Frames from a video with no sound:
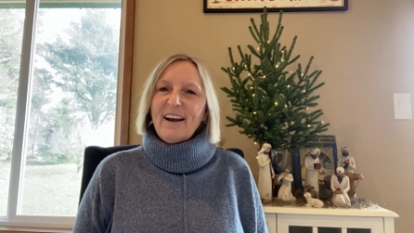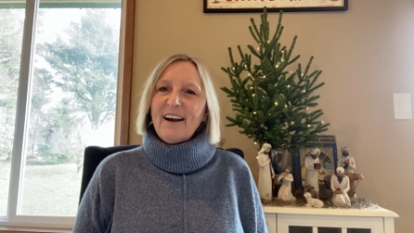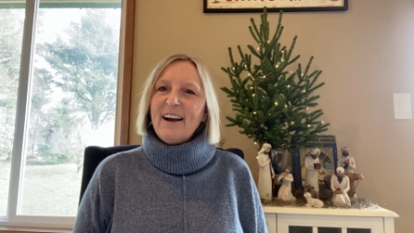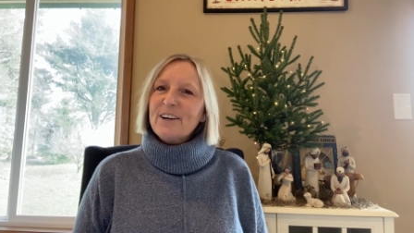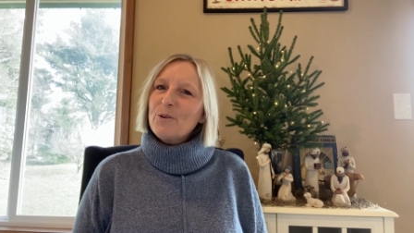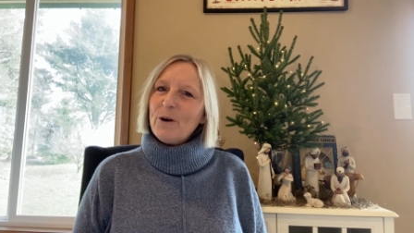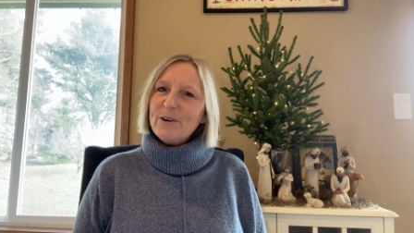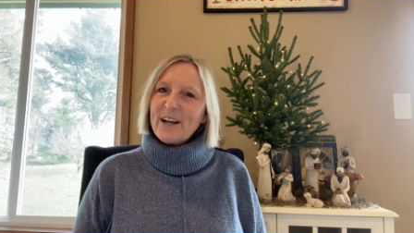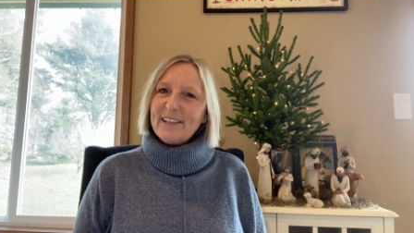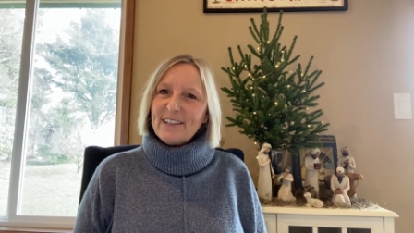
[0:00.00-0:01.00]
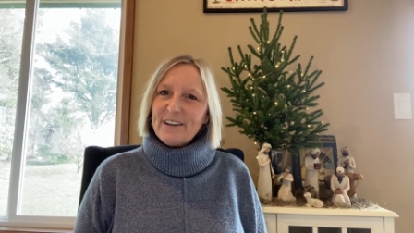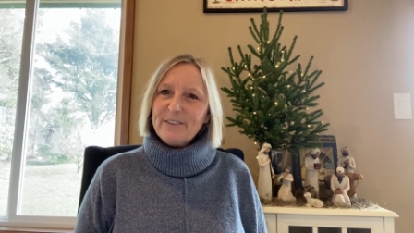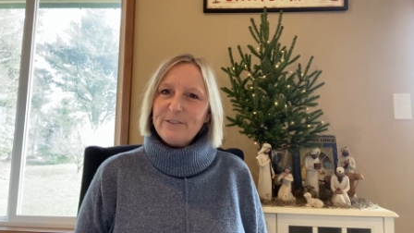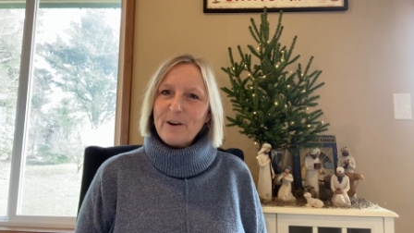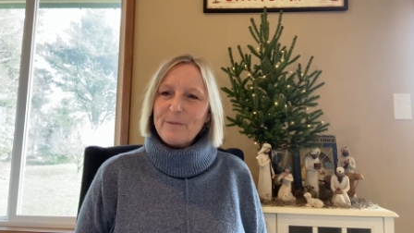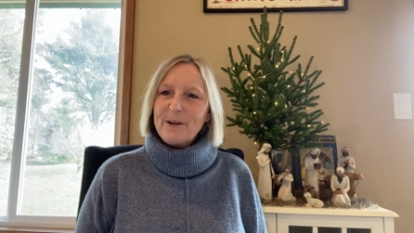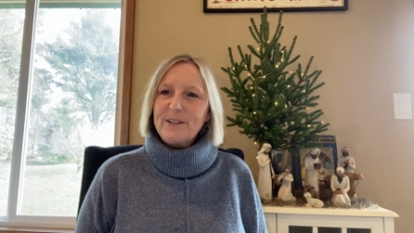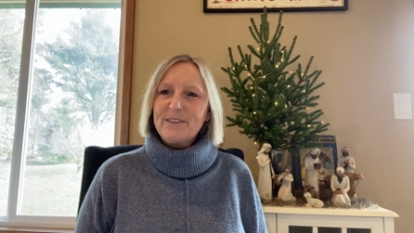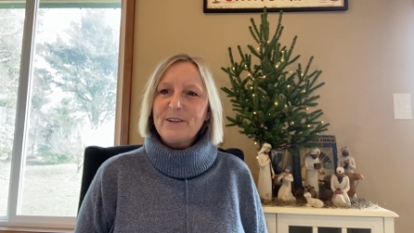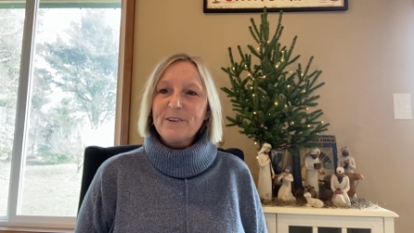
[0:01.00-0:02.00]
A quote I love from a, uh,
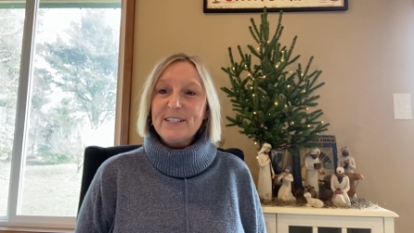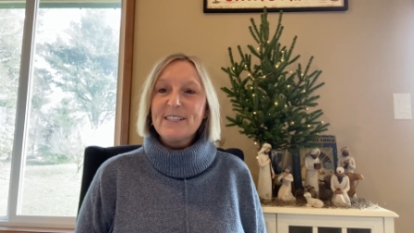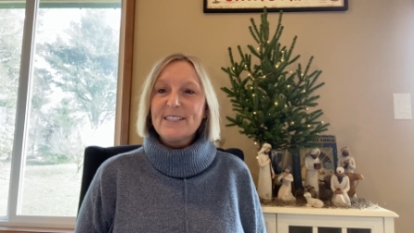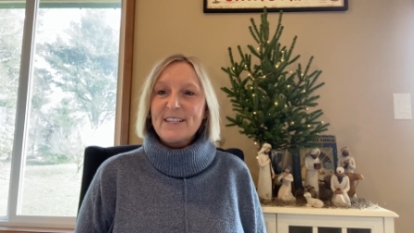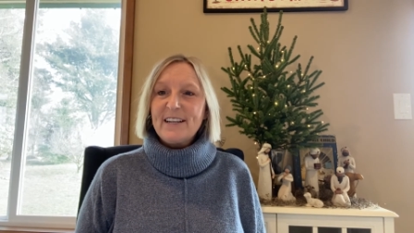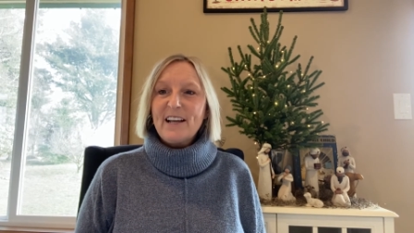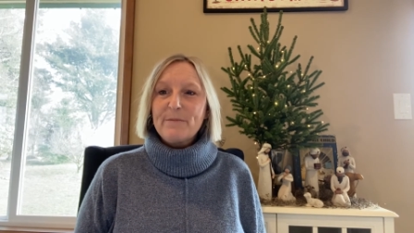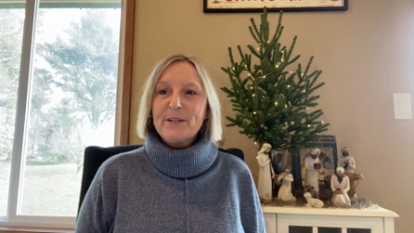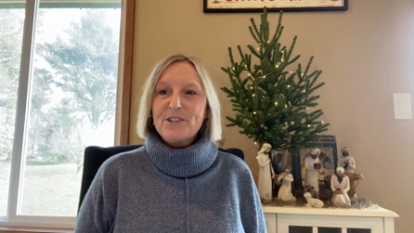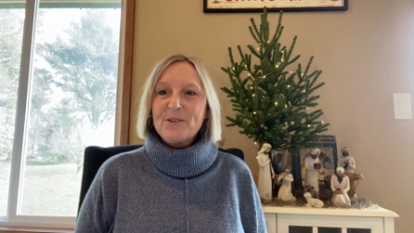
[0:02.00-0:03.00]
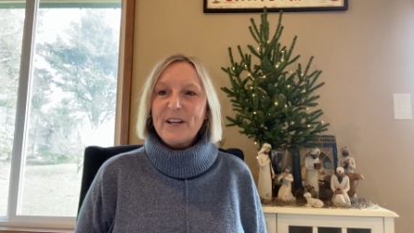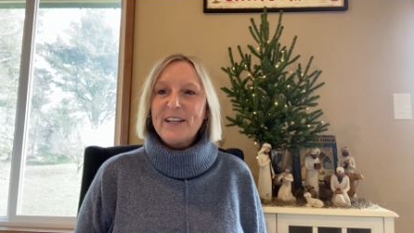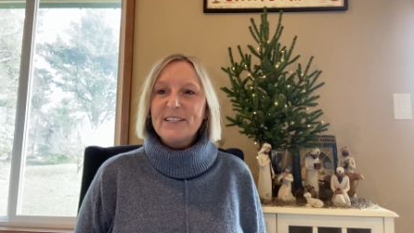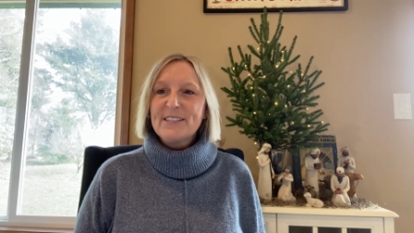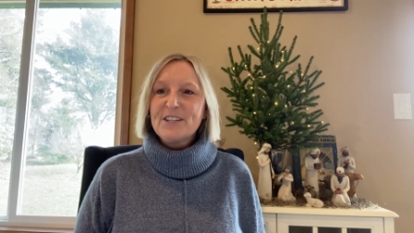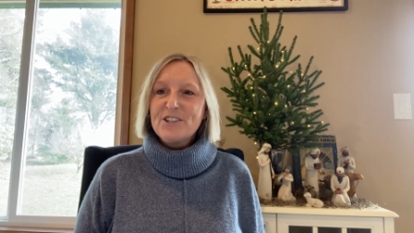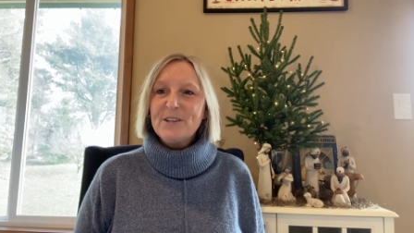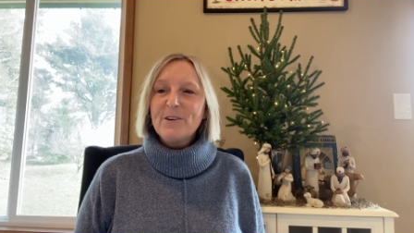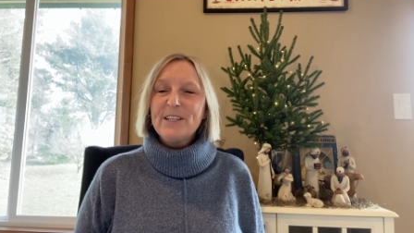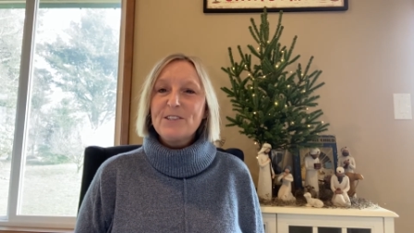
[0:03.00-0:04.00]
the recent study I've been doing, it's a
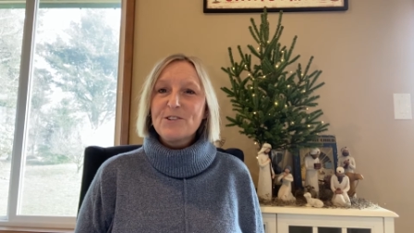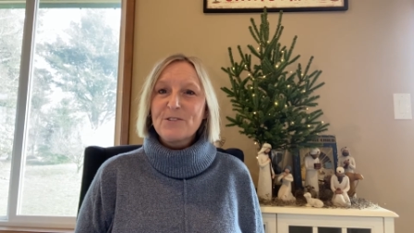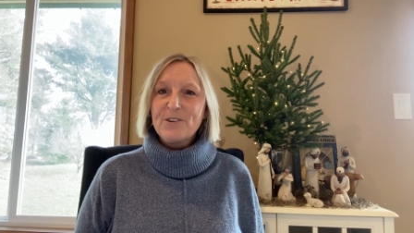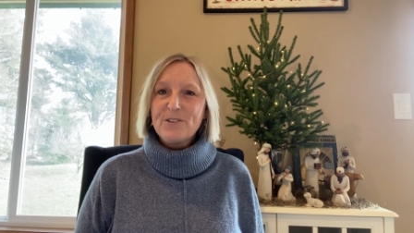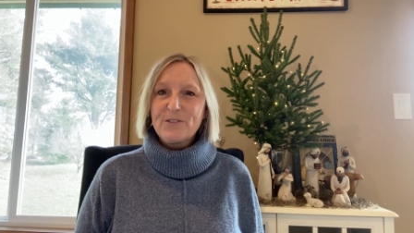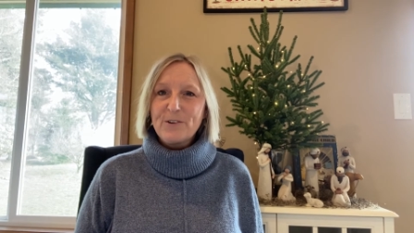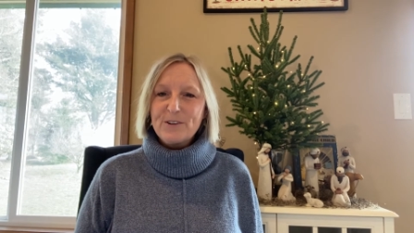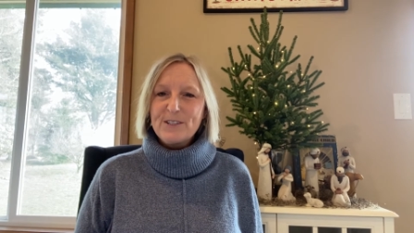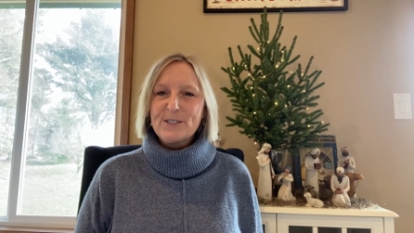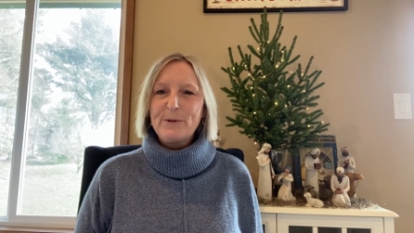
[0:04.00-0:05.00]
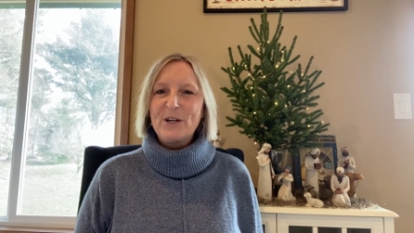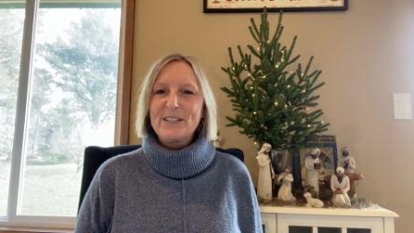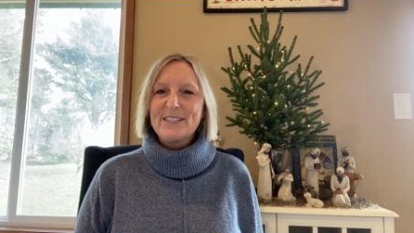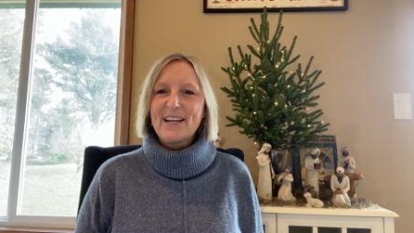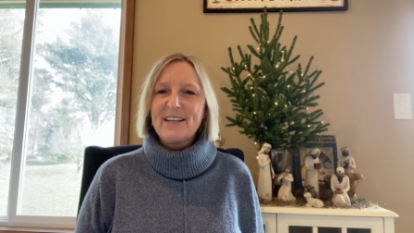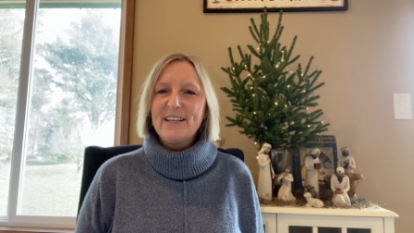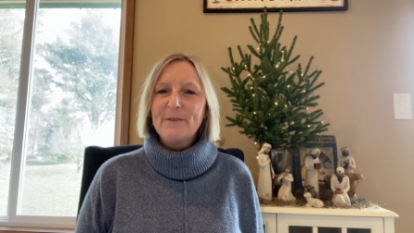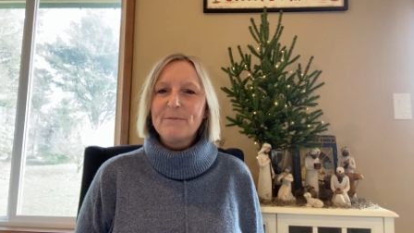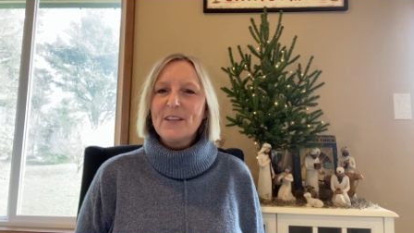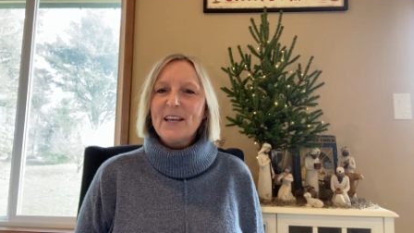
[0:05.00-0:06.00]
She Reads Truth through the Spirit study,